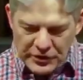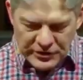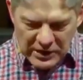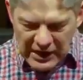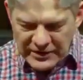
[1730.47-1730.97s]

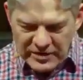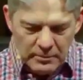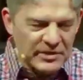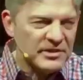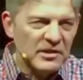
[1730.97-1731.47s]
You know, this
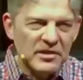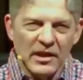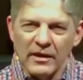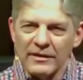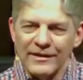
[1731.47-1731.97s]

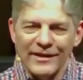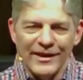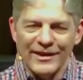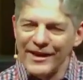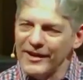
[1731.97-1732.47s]
intimacy
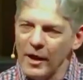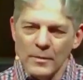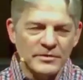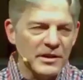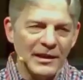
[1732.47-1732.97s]
thing, it,
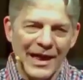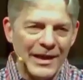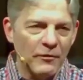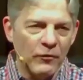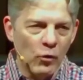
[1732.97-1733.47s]
it comes
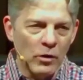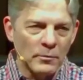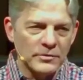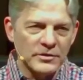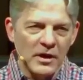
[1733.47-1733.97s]
in a lot
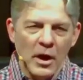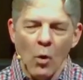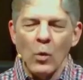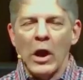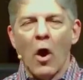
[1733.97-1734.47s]
of
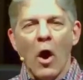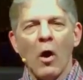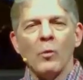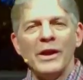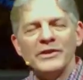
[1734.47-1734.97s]
forms.
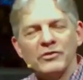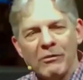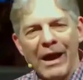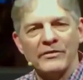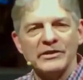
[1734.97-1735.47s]
We
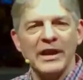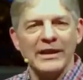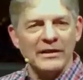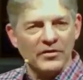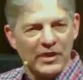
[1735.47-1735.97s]
always
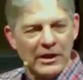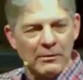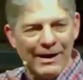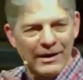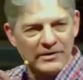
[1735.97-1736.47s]
gravitate
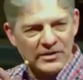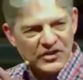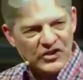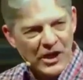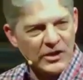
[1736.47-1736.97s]
and think
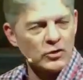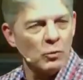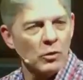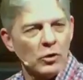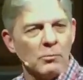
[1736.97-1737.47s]
about the
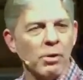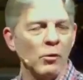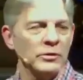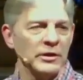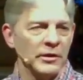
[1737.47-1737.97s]
sexual
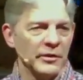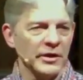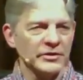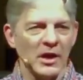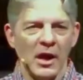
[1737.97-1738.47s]

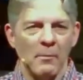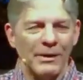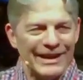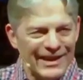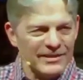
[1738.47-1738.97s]
component of this,
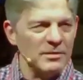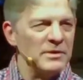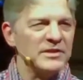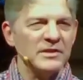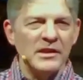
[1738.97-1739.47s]
but
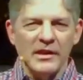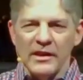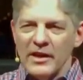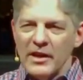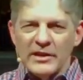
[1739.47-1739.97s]

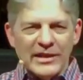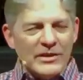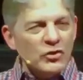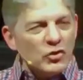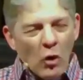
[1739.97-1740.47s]
intimacy
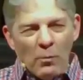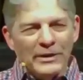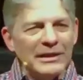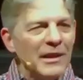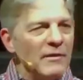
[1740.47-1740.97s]
is on
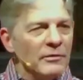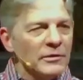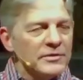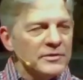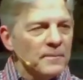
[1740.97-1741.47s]
so many
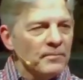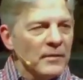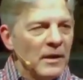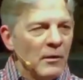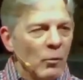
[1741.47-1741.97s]

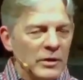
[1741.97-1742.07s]
levels.